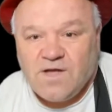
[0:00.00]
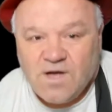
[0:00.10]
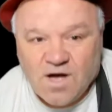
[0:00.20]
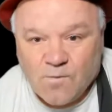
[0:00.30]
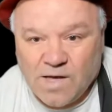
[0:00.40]

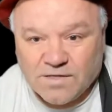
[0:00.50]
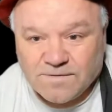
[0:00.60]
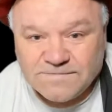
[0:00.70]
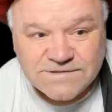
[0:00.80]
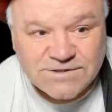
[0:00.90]

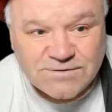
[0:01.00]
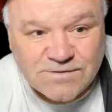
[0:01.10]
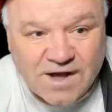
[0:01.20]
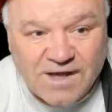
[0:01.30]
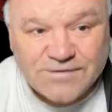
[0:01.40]
Welcome
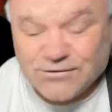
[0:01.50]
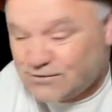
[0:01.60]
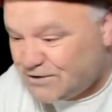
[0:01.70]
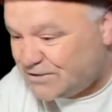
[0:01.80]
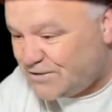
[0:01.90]
to
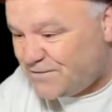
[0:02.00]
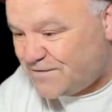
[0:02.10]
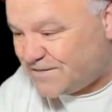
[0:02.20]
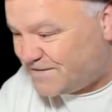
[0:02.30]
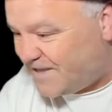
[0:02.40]
Sunday
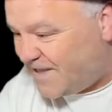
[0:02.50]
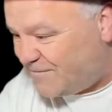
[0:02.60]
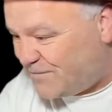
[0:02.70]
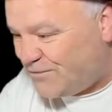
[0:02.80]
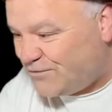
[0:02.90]
service
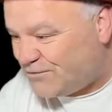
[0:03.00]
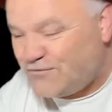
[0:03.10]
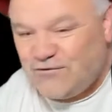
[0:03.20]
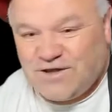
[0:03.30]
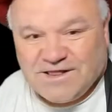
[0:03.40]
with yours
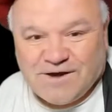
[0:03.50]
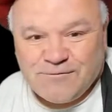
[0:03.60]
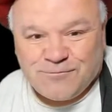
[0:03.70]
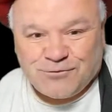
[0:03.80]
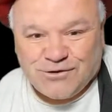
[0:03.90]
truly,
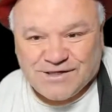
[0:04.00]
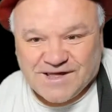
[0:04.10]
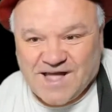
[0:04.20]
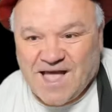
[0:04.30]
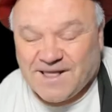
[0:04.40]
Darren Poyzer.
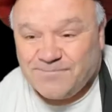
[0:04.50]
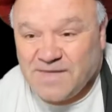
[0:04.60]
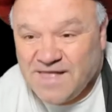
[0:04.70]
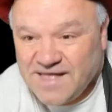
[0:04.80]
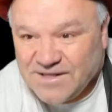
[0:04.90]
Hi.
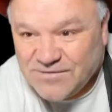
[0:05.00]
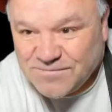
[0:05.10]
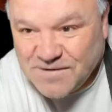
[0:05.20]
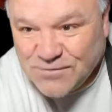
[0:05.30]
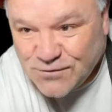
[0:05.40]

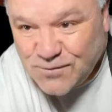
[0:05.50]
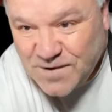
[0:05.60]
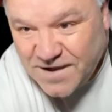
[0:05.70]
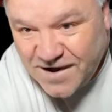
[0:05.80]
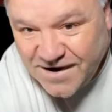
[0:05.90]
Just make sure
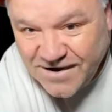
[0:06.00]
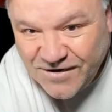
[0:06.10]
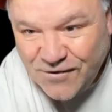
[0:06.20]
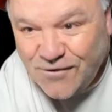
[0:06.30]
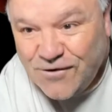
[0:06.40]
we are
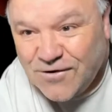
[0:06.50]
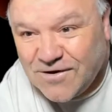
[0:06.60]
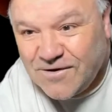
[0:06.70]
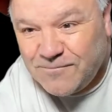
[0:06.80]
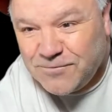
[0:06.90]

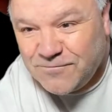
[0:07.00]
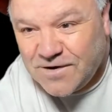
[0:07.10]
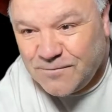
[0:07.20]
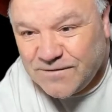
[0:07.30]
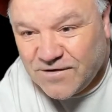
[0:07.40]
all up and
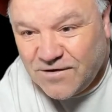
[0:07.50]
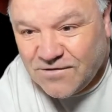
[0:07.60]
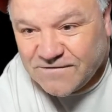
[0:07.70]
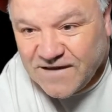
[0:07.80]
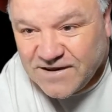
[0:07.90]
running and we've got all
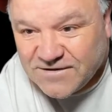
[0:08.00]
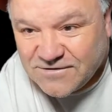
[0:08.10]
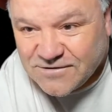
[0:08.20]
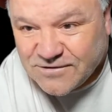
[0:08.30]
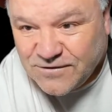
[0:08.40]
the
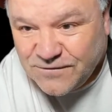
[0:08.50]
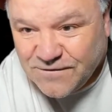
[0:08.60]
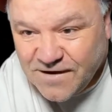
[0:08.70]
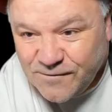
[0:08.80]
technical stuff.